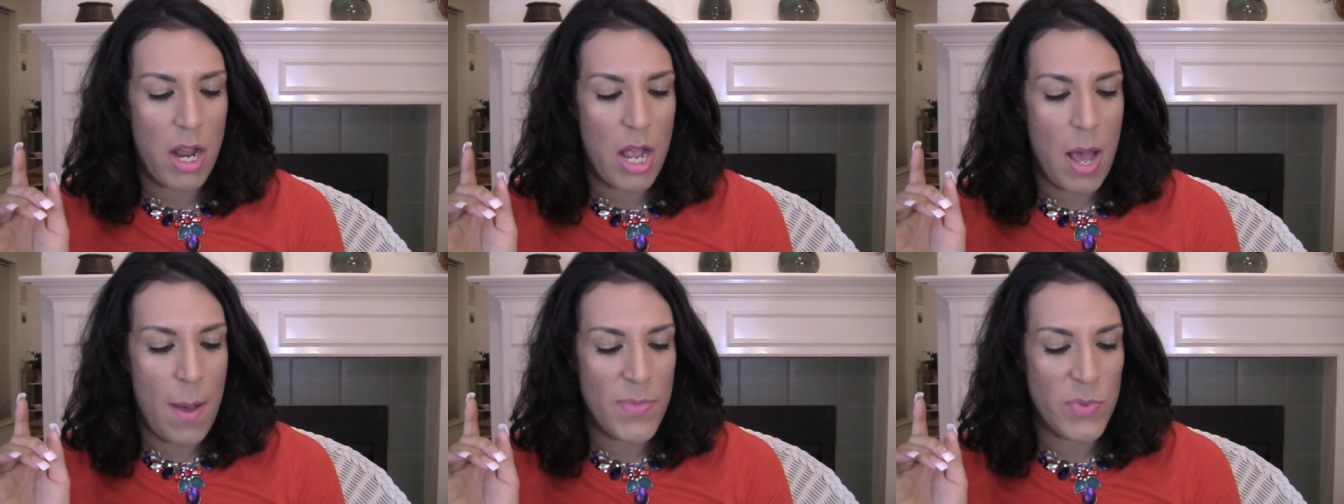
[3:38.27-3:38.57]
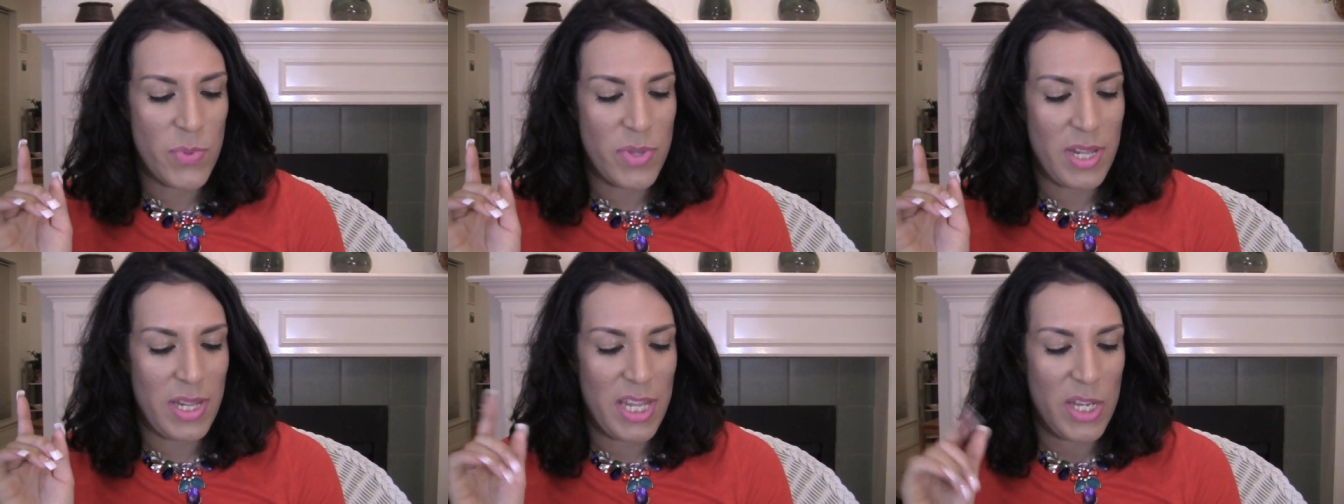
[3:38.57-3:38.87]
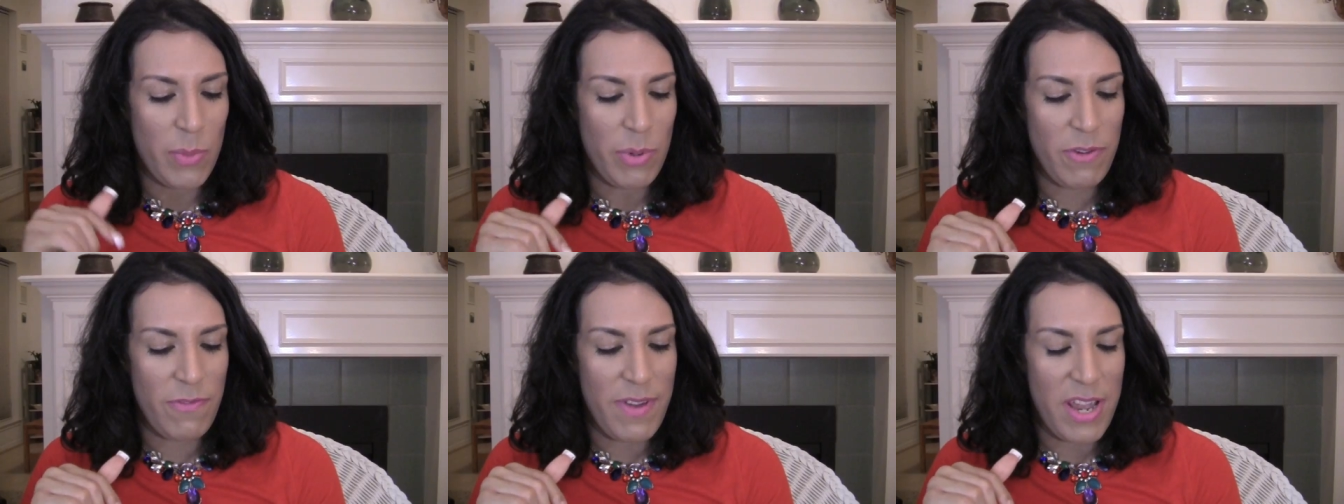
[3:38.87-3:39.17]
It comes with the
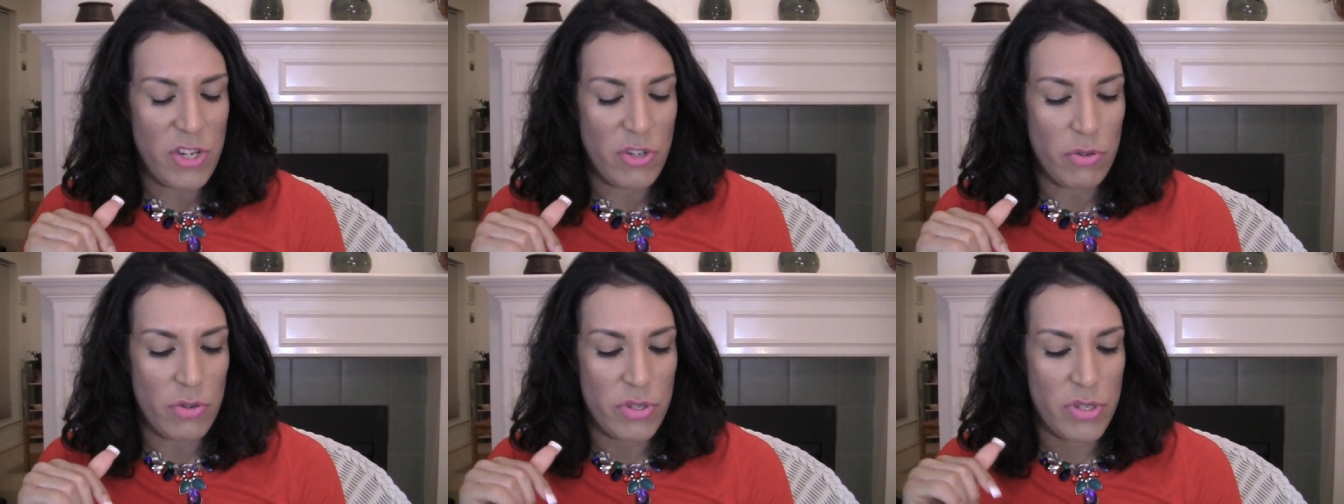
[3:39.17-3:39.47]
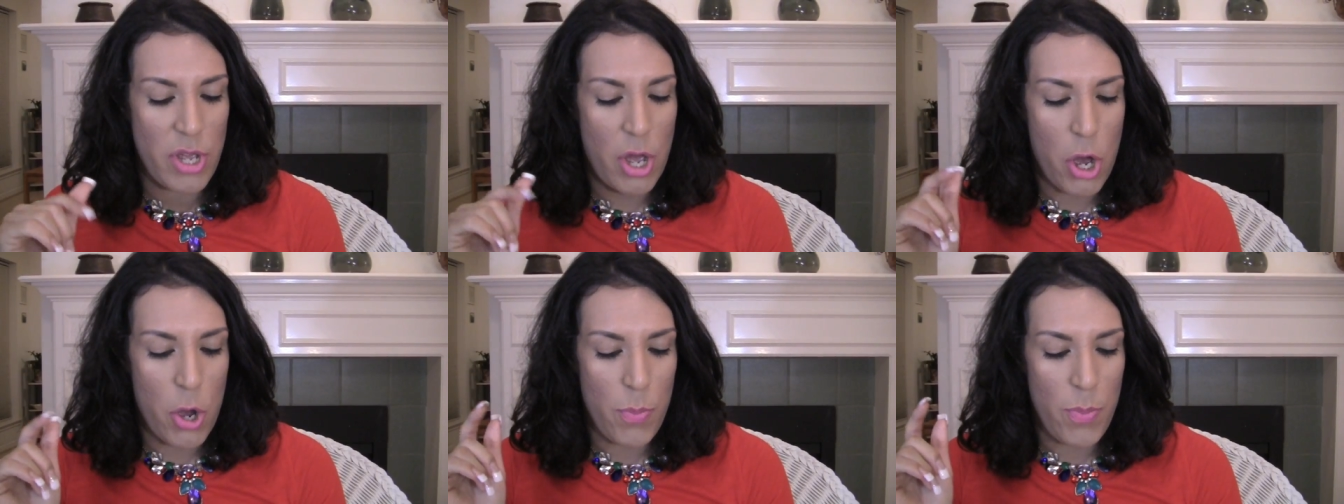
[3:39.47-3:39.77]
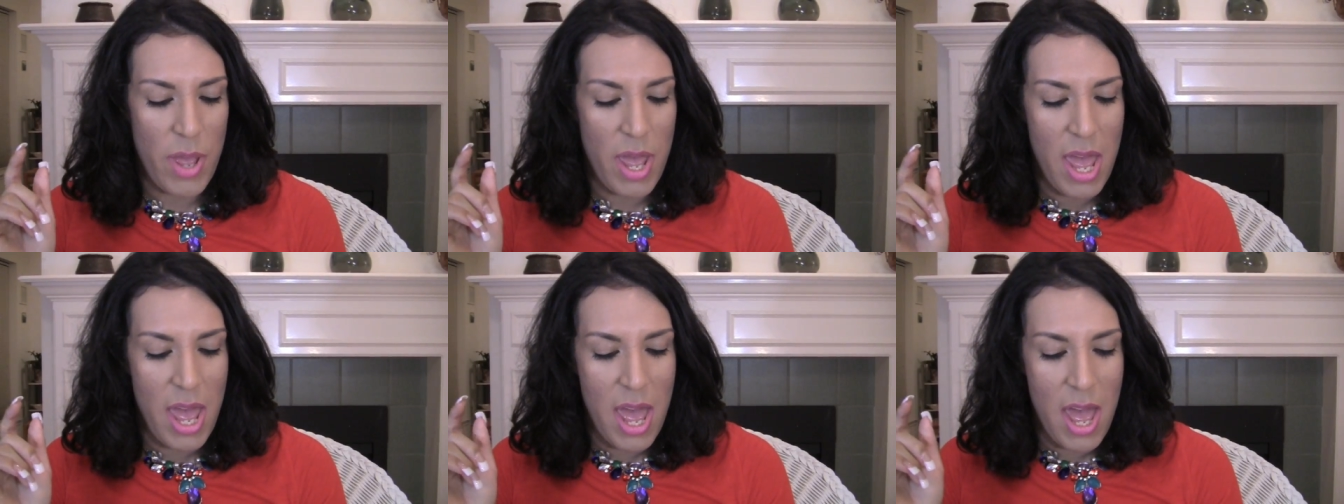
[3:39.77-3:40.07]
liquid facial
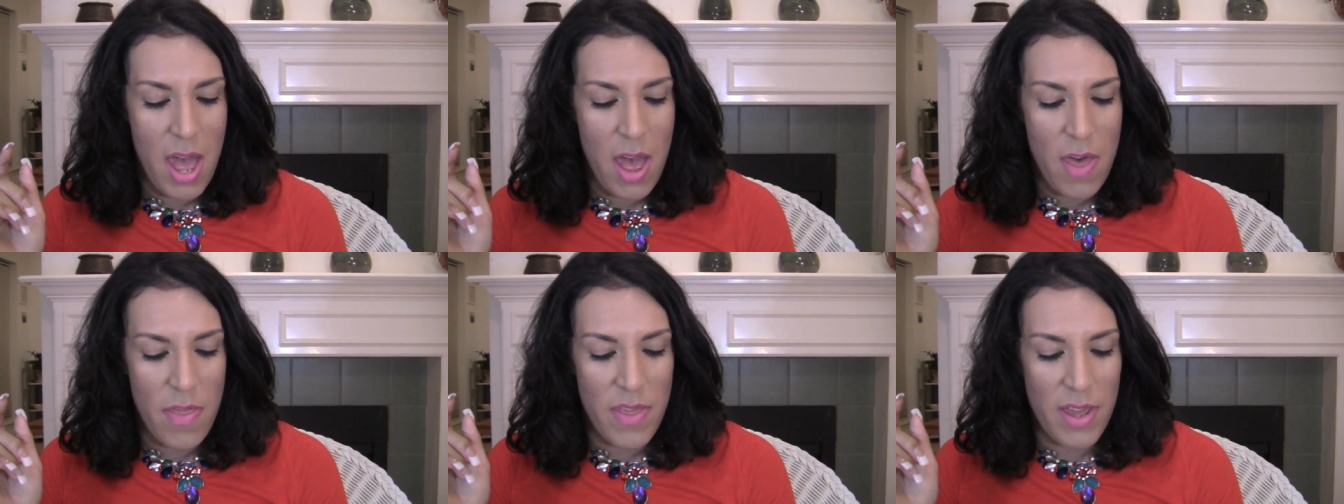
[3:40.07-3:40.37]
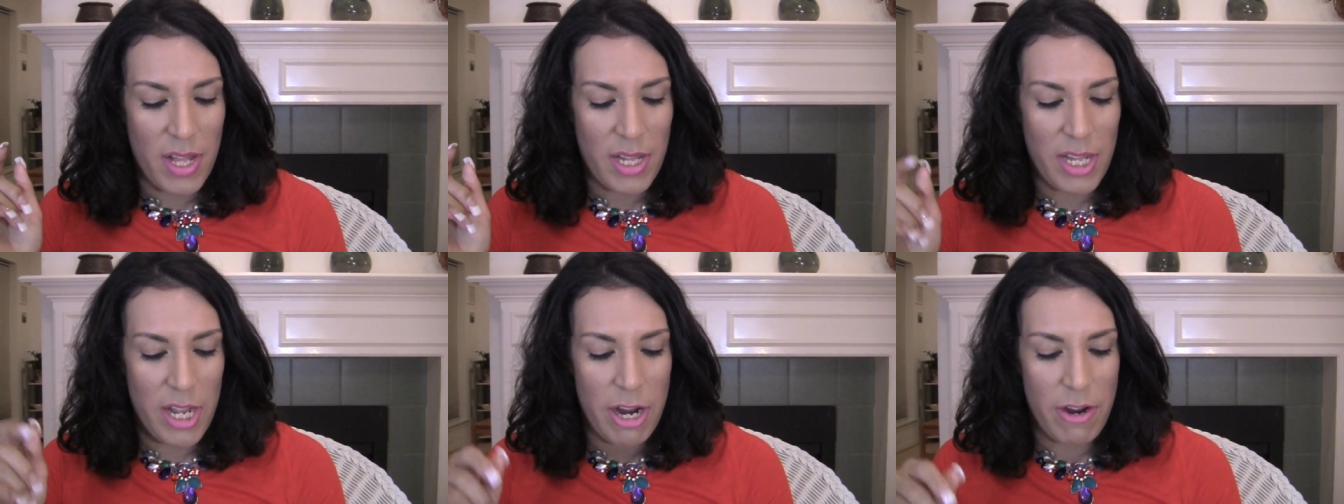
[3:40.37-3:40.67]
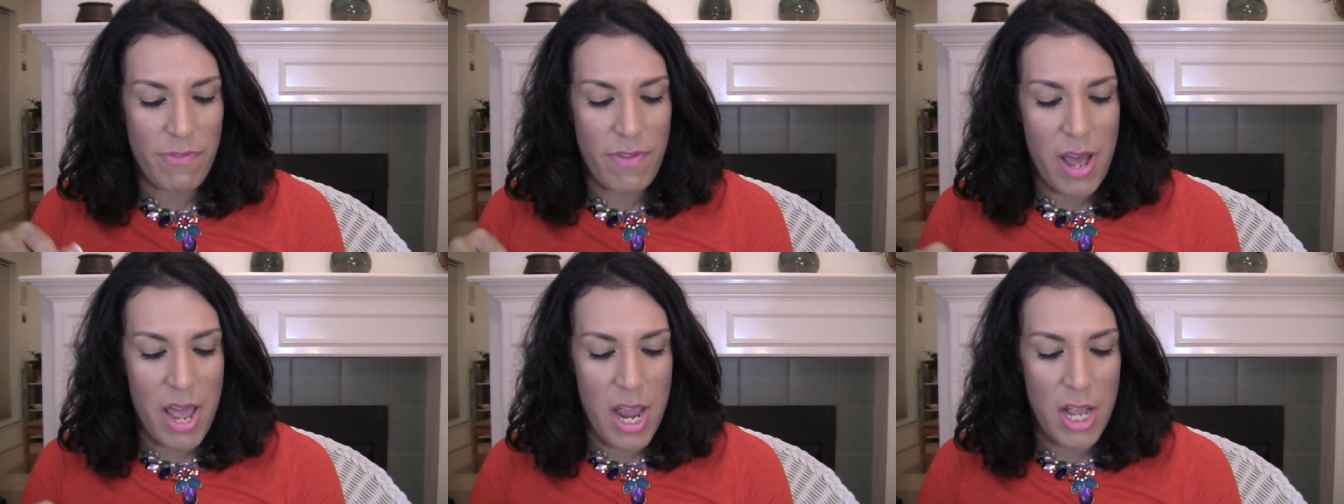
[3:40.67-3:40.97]
soap, the
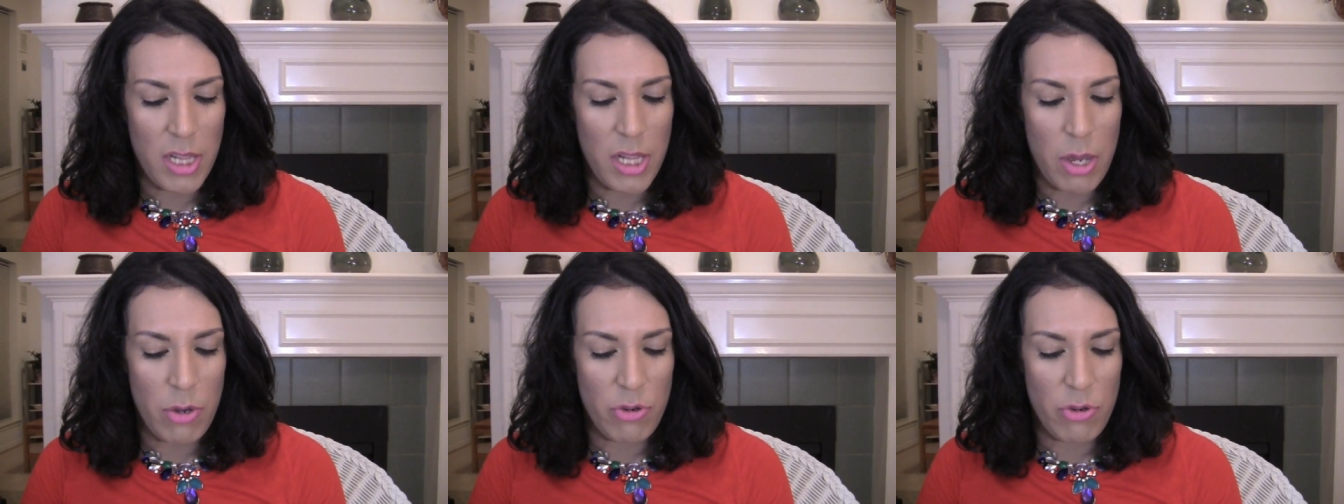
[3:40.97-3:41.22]
clarifying